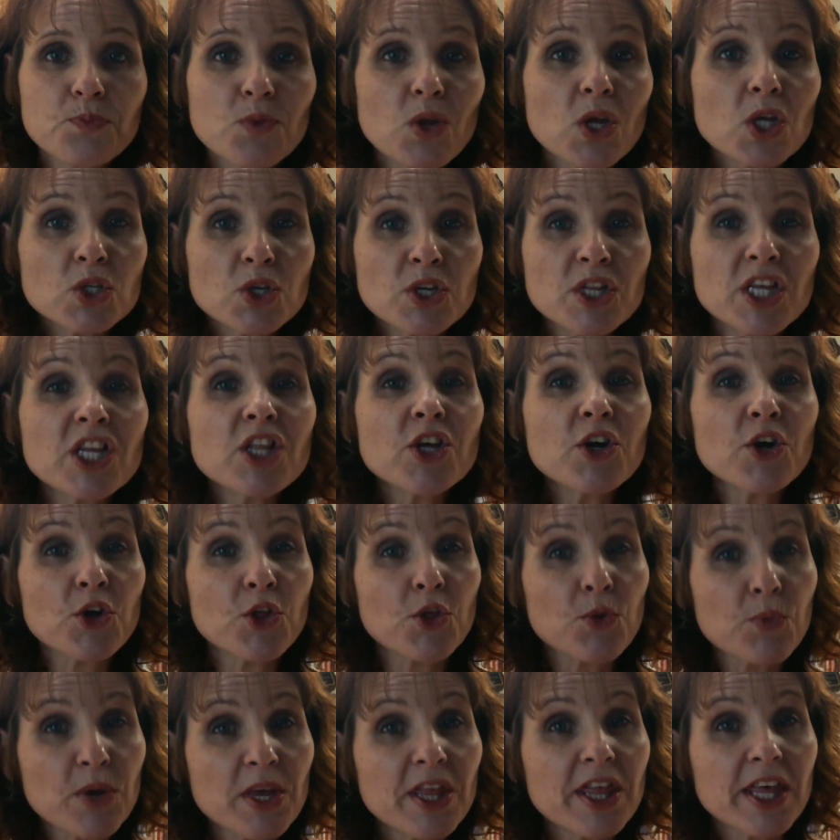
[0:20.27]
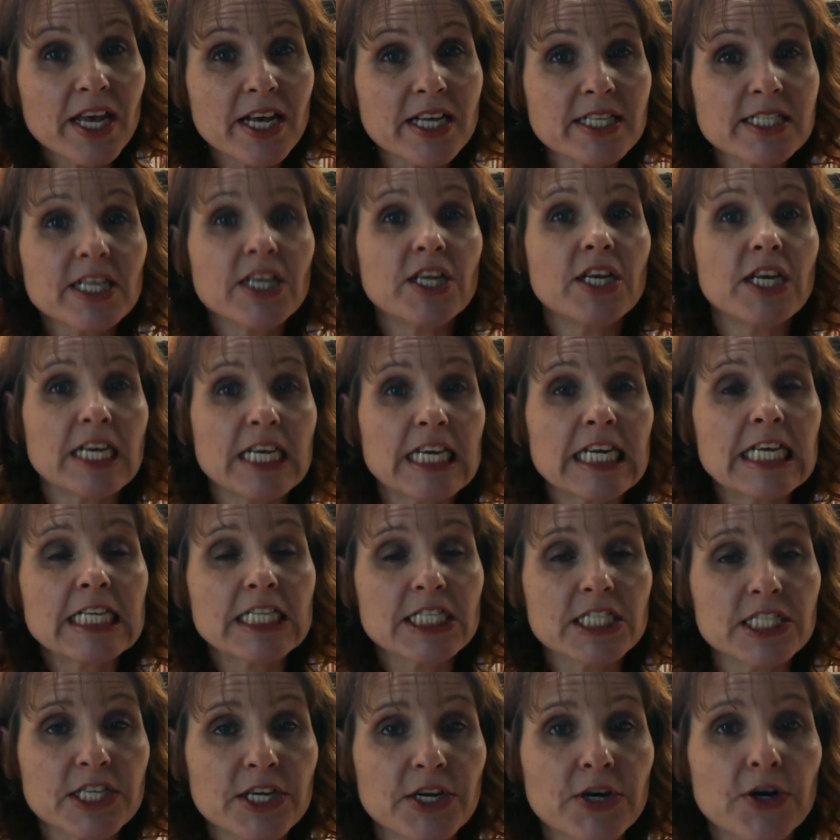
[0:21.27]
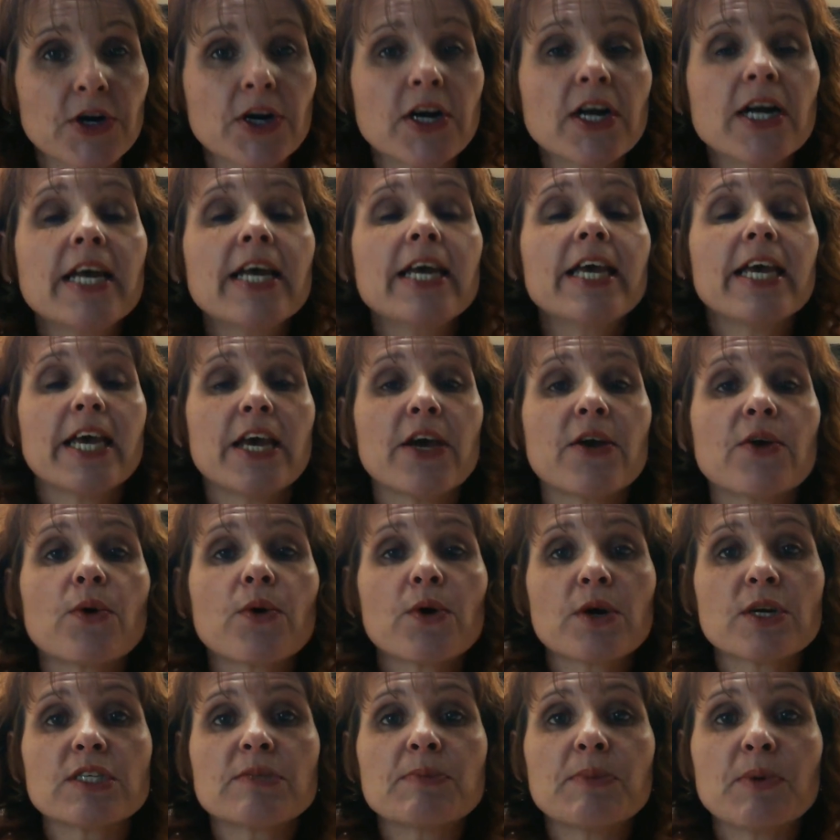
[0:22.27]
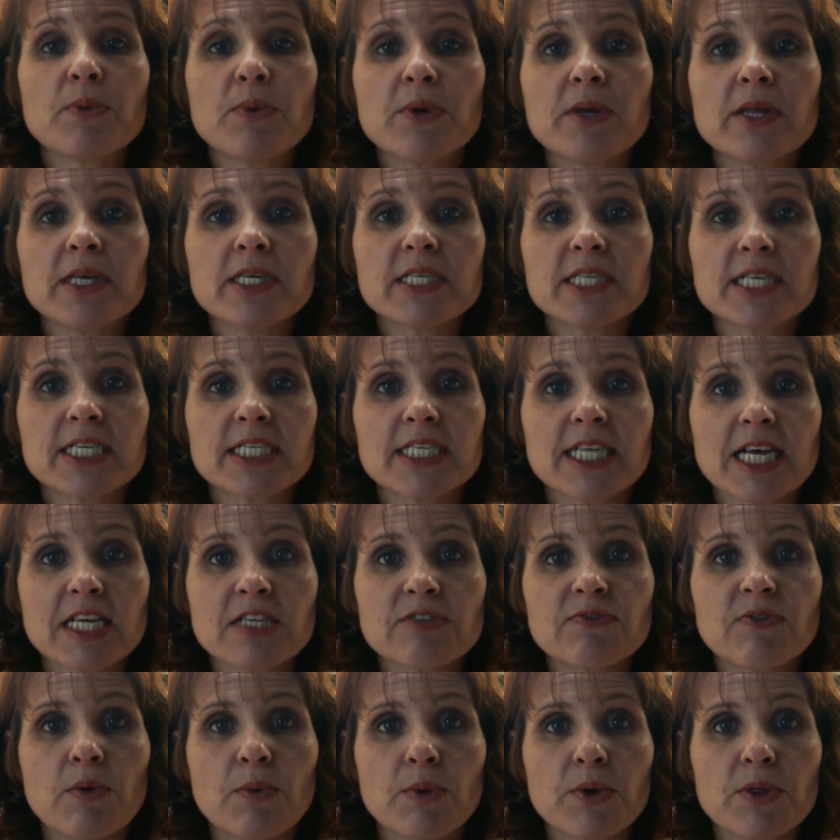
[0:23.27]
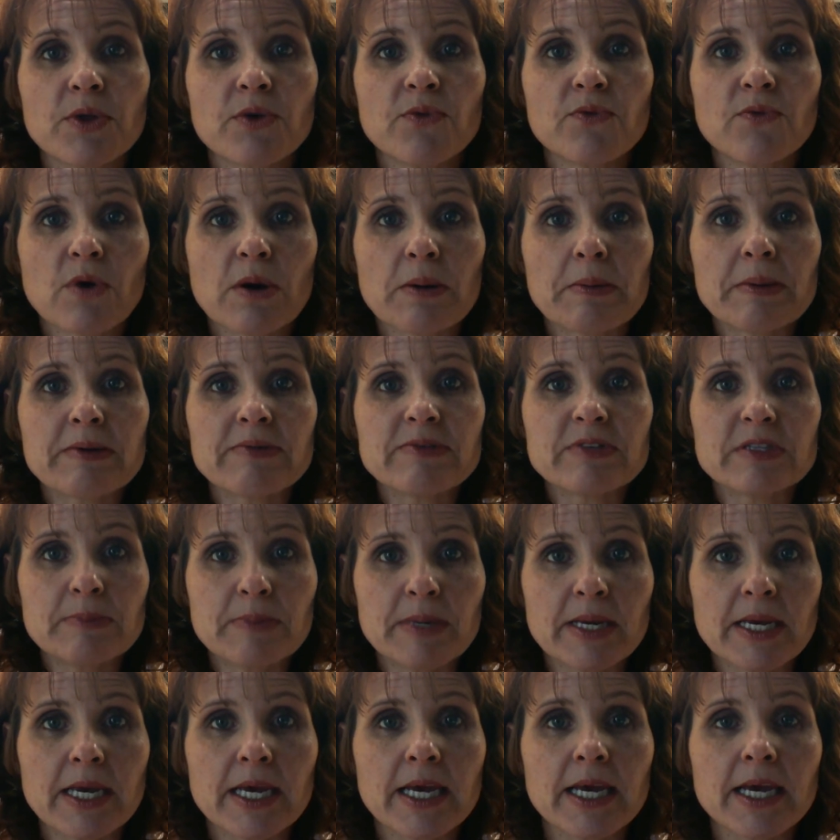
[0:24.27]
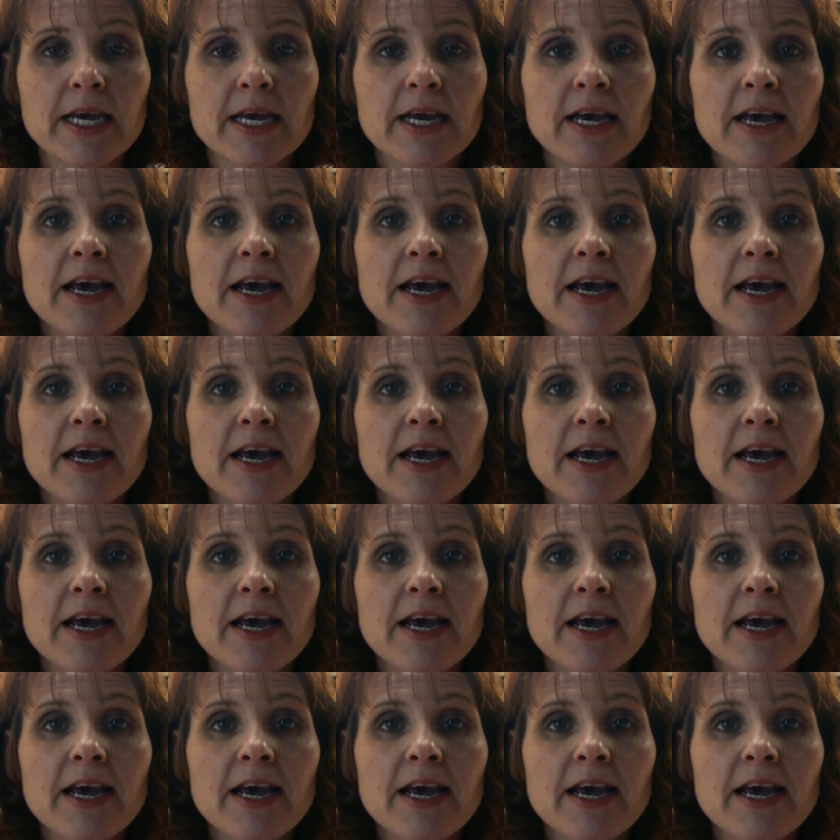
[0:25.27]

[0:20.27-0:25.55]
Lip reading: So I think there are three things that you need to consider in order to be really successful with informative speaking.